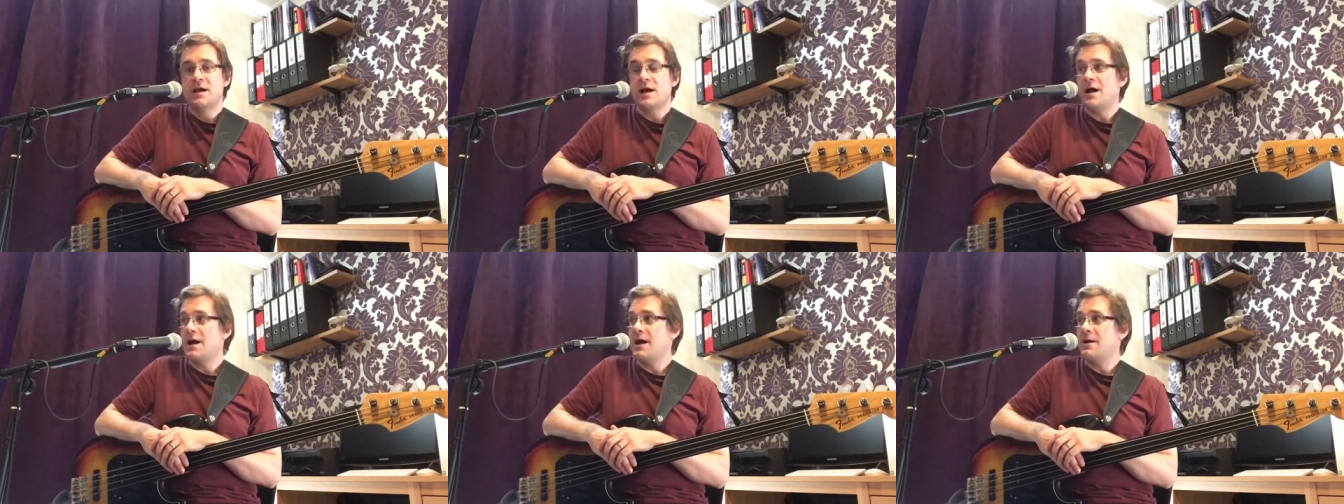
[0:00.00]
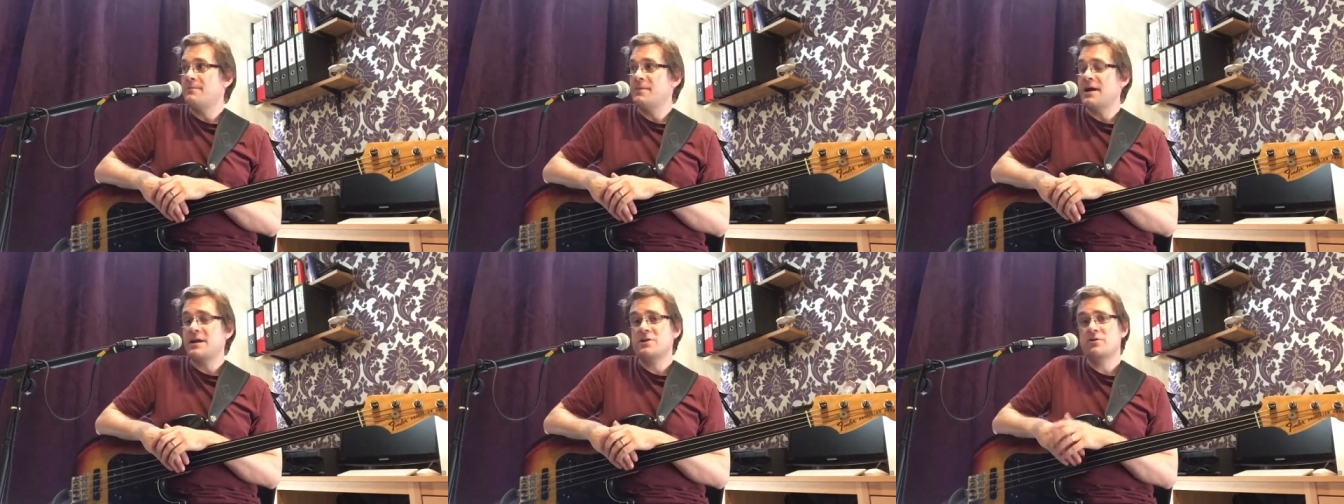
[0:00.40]
And
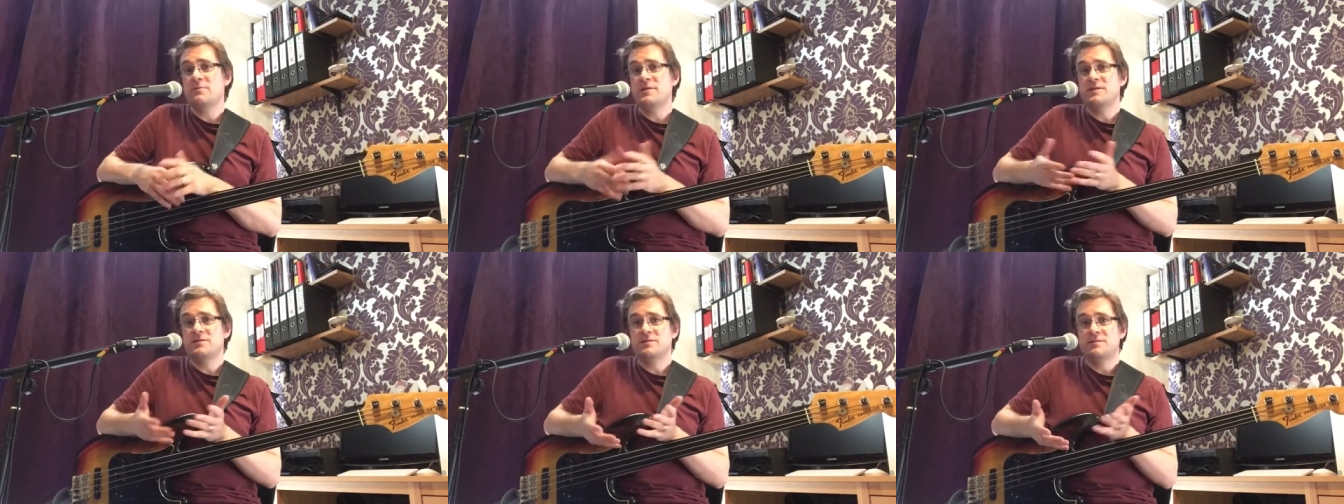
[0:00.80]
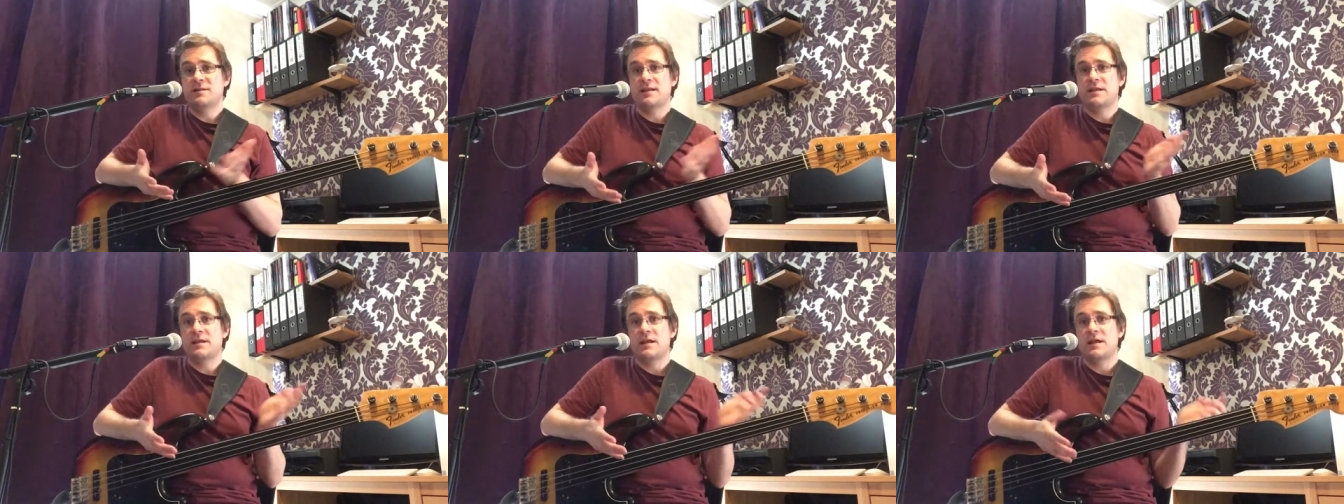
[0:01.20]
it got me to
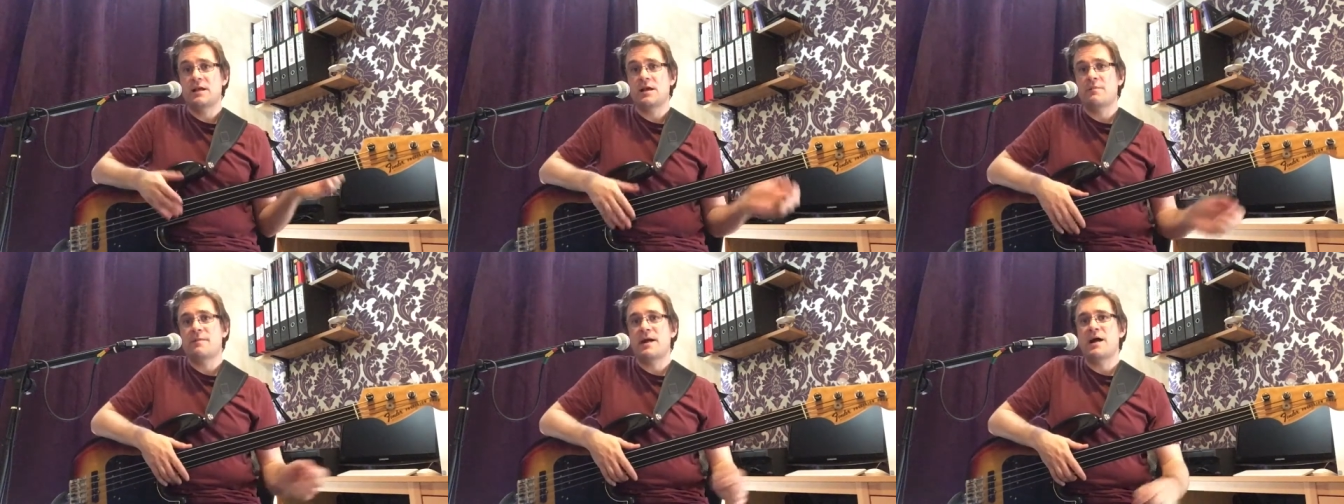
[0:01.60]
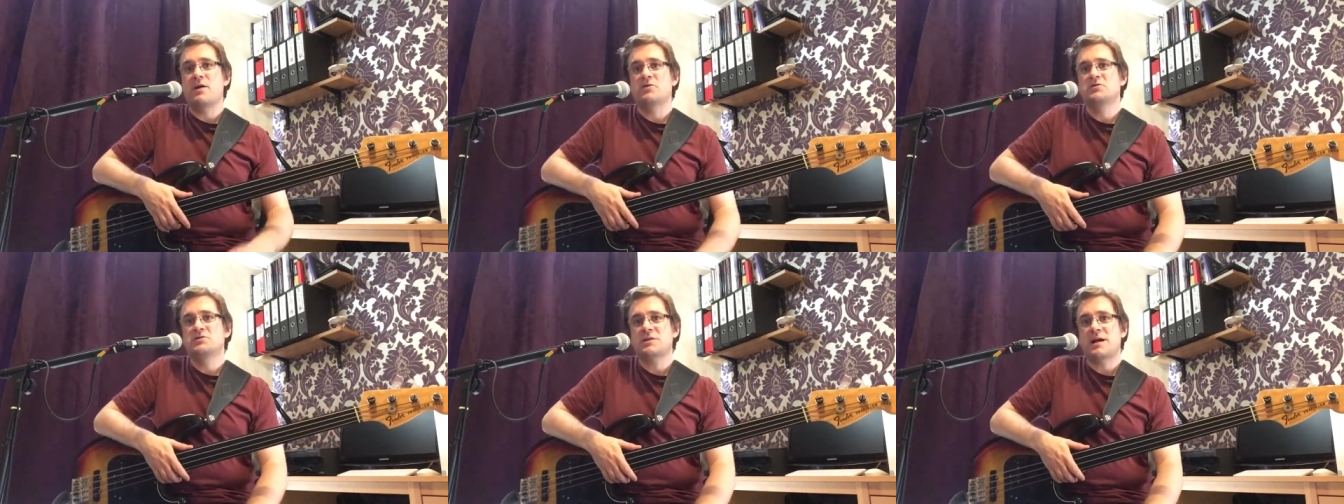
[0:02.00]
thinking
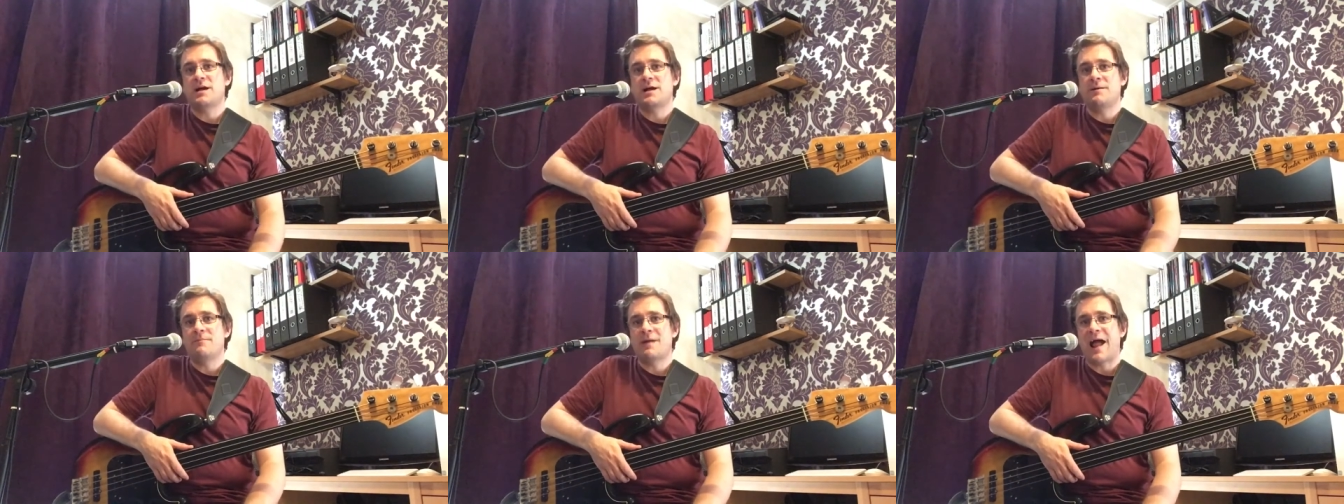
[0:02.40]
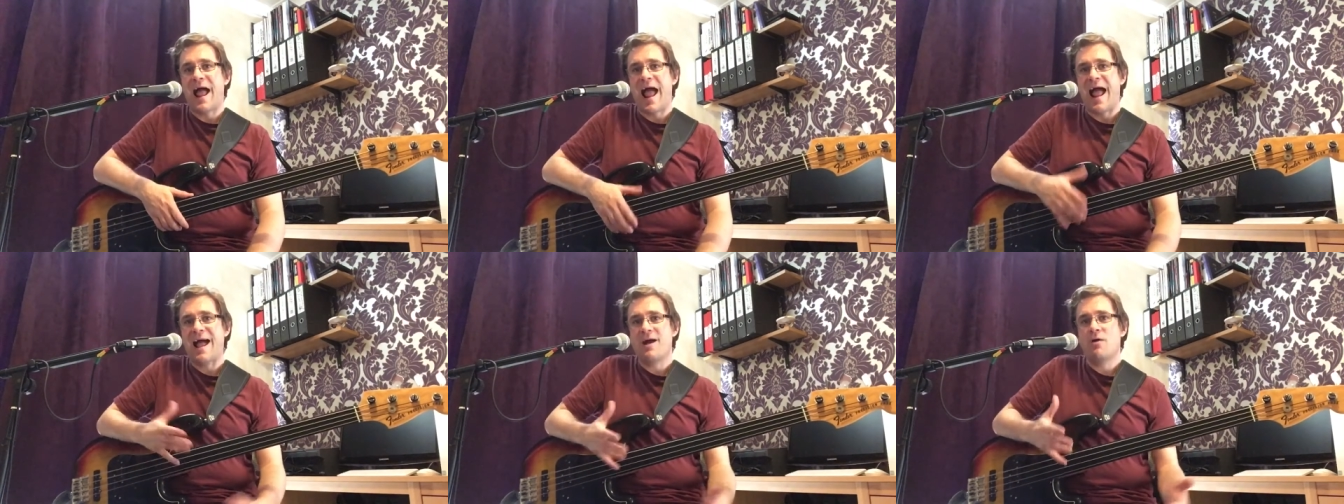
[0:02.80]
about
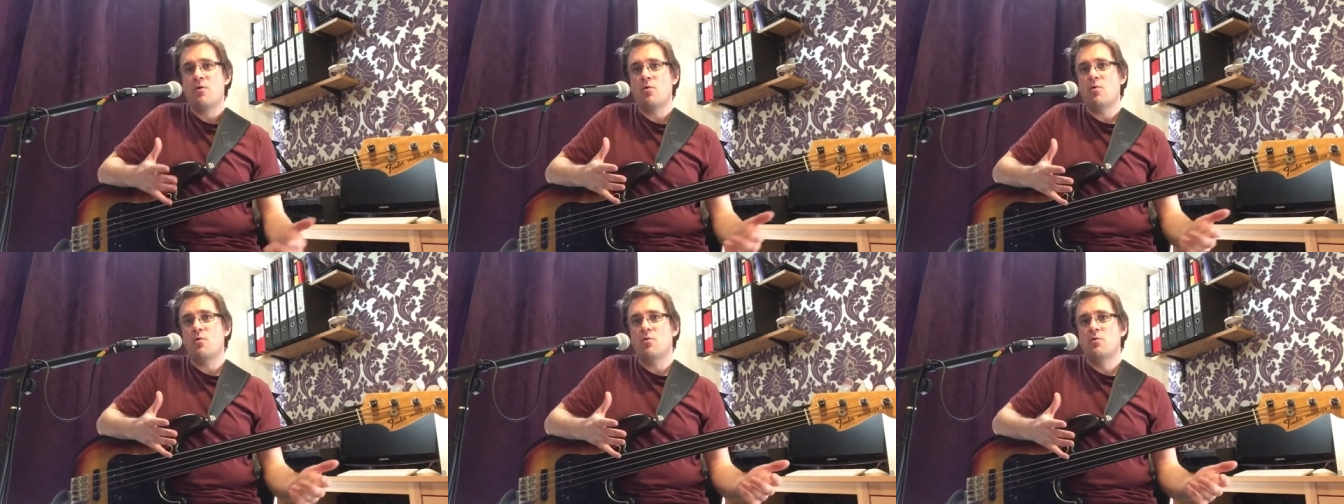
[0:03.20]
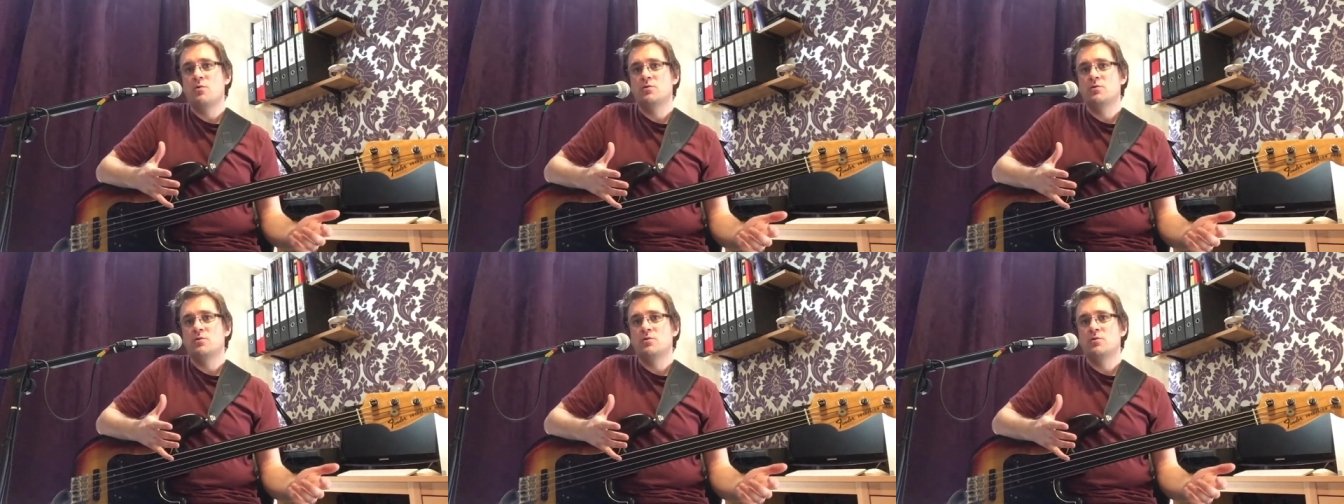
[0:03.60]
how